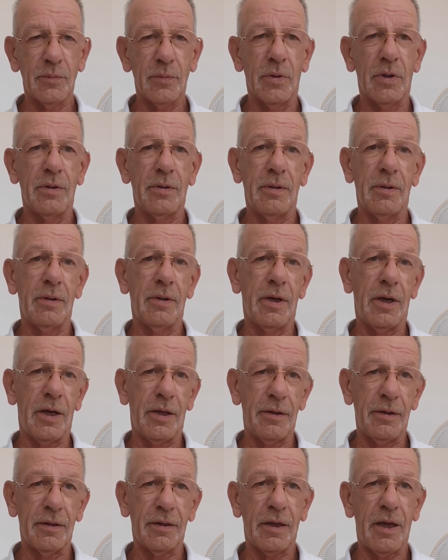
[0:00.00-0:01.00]
but
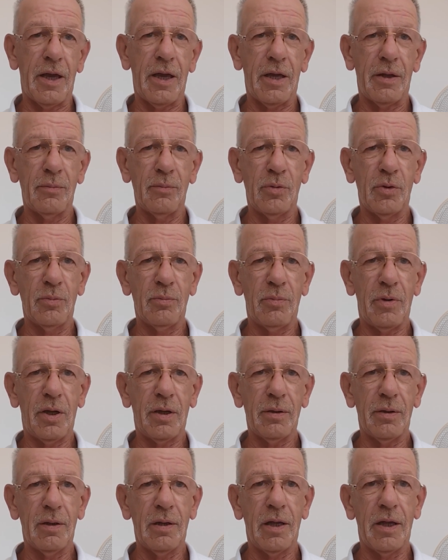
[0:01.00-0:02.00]
that again would
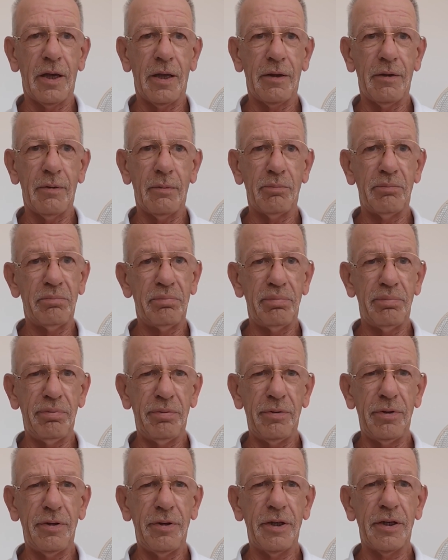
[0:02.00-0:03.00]
make the ladder
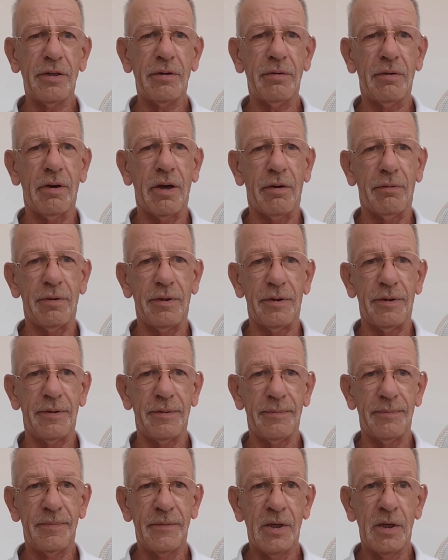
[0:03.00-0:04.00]
pretty crowded.
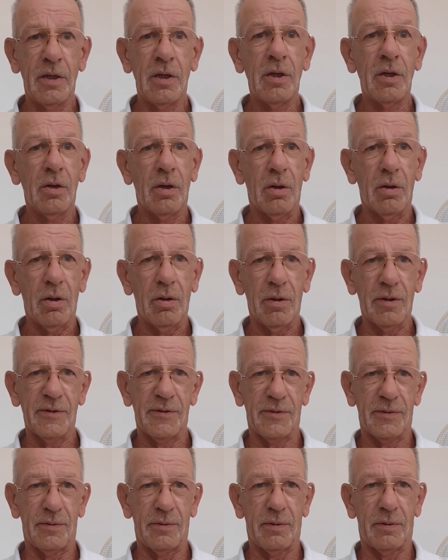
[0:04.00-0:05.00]

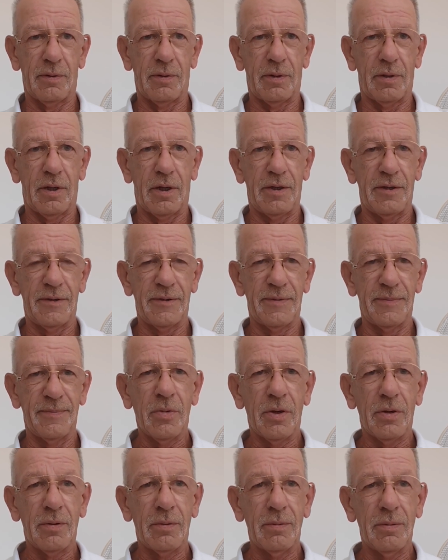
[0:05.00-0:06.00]
Also not nice,
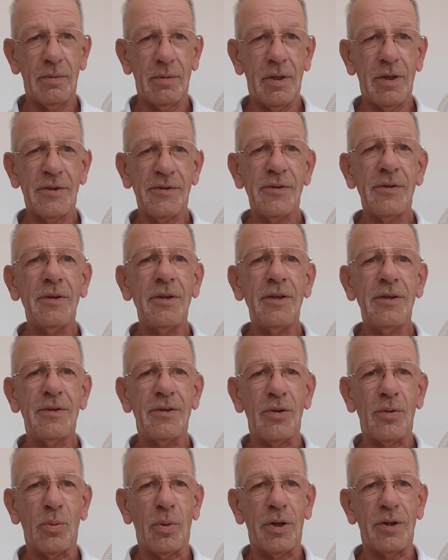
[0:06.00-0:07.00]
but there's an
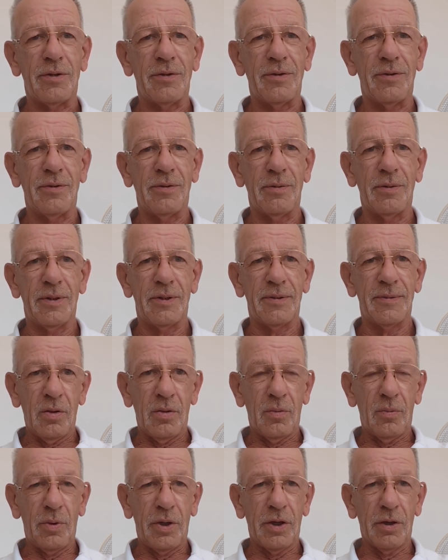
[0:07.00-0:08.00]
easy way to do it.
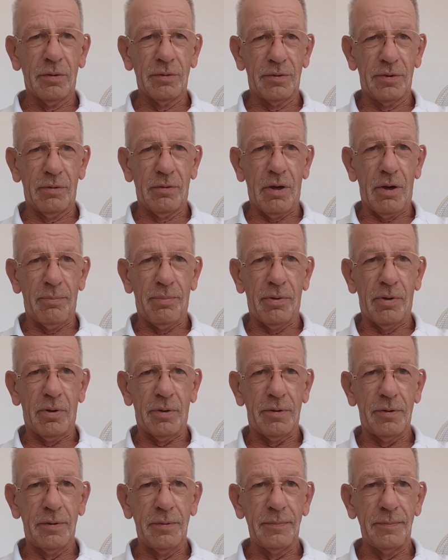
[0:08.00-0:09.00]
We go to our
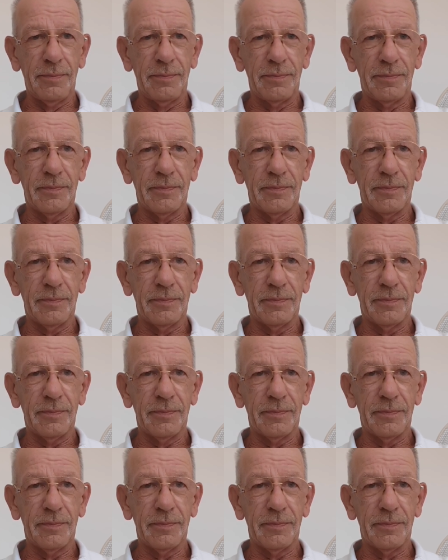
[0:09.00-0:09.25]
portal,